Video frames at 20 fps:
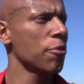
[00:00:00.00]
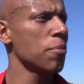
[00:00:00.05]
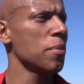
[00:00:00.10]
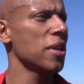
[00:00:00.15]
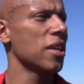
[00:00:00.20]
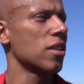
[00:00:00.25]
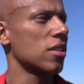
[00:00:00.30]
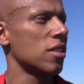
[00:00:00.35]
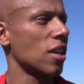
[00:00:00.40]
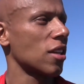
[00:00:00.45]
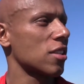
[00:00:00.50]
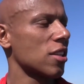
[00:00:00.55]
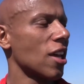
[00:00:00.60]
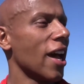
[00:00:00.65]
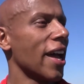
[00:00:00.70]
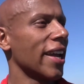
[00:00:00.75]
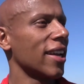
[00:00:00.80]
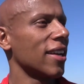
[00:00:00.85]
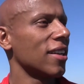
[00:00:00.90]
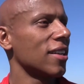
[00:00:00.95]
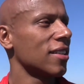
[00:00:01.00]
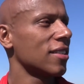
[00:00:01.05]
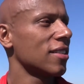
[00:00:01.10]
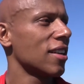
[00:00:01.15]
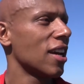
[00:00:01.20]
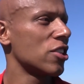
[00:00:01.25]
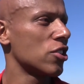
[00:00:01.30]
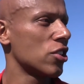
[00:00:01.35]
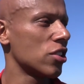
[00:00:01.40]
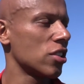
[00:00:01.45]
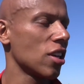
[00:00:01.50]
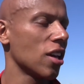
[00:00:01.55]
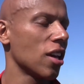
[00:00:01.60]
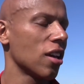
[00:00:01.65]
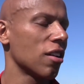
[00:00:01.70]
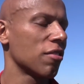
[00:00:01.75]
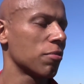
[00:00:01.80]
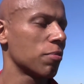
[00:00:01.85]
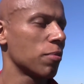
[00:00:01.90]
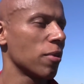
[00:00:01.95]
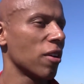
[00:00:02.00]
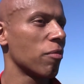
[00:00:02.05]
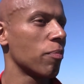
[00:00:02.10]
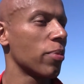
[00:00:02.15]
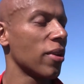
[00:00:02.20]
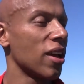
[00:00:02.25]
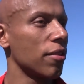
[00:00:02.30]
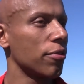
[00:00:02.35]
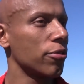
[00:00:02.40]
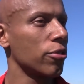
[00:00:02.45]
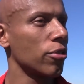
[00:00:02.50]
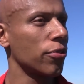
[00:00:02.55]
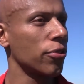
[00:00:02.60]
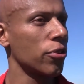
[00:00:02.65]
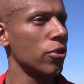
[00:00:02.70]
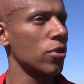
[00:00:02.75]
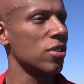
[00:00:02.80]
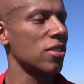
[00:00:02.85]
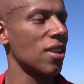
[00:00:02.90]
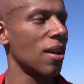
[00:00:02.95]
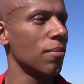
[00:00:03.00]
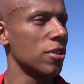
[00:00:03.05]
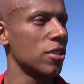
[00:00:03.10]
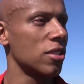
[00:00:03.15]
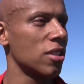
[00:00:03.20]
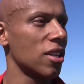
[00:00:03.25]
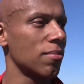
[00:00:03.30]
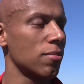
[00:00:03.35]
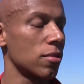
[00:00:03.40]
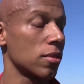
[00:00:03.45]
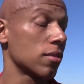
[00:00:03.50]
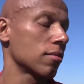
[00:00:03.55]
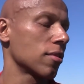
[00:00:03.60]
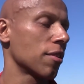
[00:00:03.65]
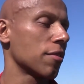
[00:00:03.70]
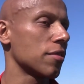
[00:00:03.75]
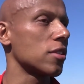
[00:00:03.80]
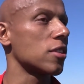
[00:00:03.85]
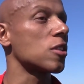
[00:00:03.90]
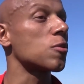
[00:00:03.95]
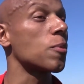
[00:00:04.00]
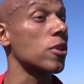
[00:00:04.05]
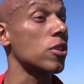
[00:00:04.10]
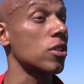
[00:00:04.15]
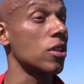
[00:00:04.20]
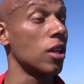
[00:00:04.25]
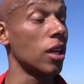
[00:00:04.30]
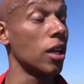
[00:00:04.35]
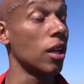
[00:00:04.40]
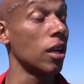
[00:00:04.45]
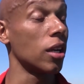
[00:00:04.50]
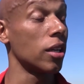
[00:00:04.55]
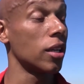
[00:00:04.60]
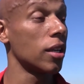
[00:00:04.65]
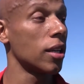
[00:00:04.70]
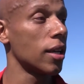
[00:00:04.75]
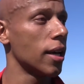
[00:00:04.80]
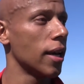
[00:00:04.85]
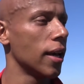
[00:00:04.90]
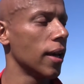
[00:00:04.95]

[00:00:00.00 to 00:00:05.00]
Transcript: for me, it's exciting. As you say, I've played for a few established teams, obviously, especially in England.